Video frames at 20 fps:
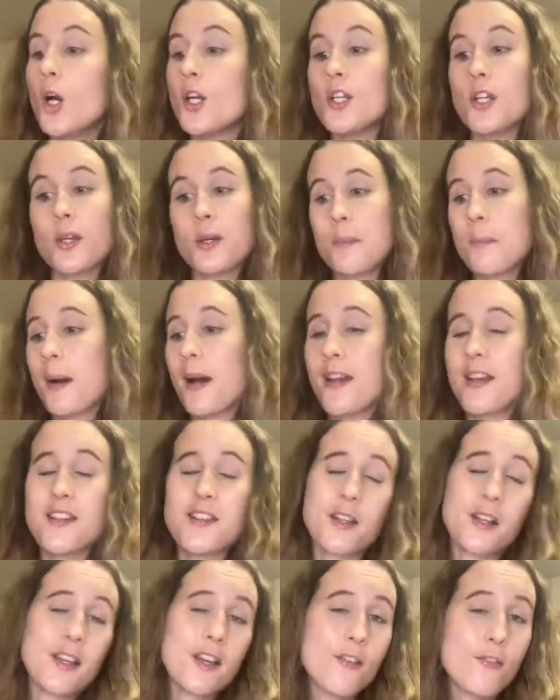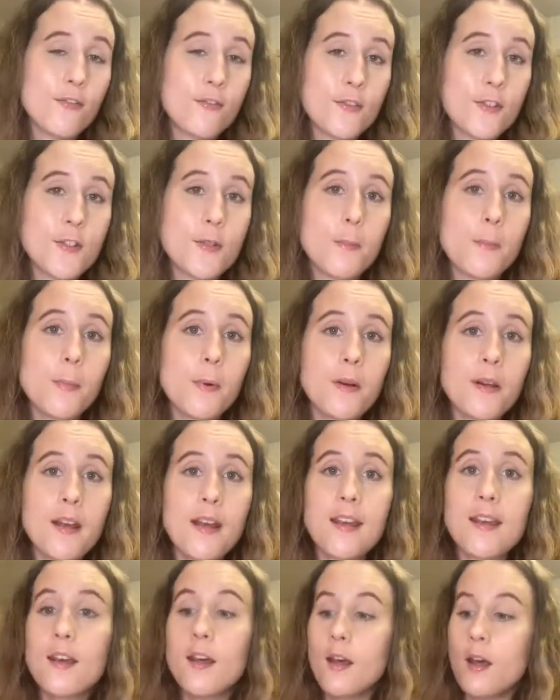You can buy it as a gift for
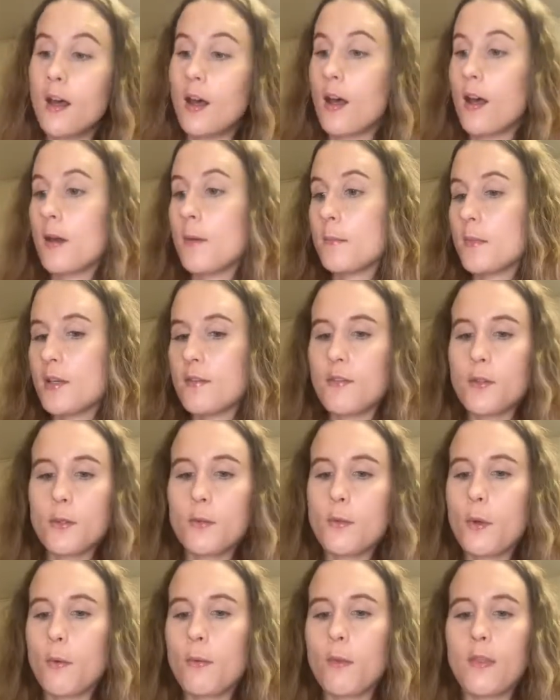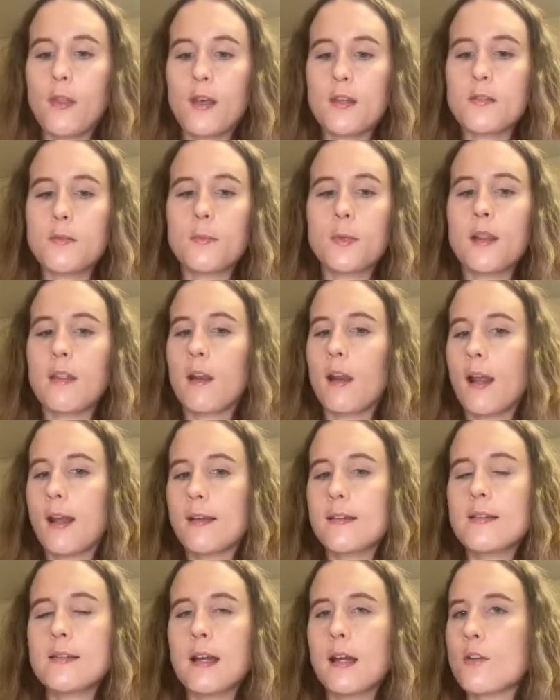somebody, if you know that they're somebody that
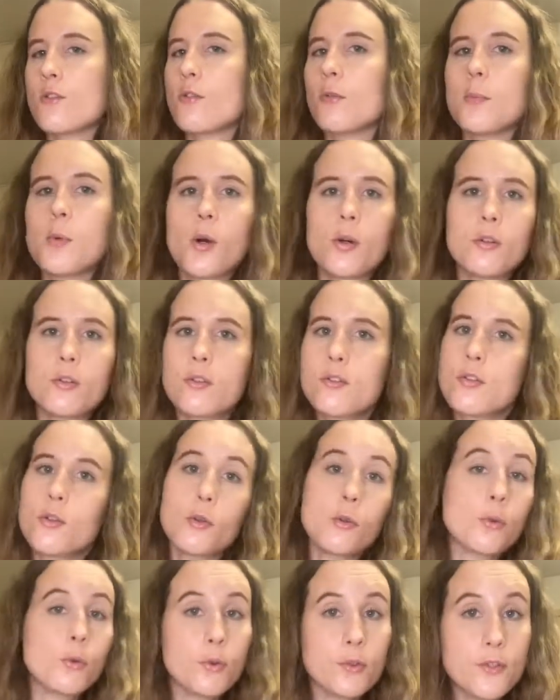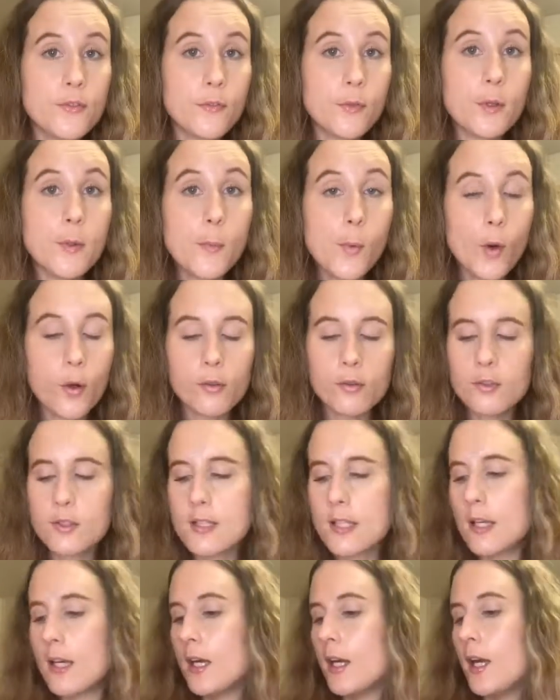likes natural products or cruelty-free products.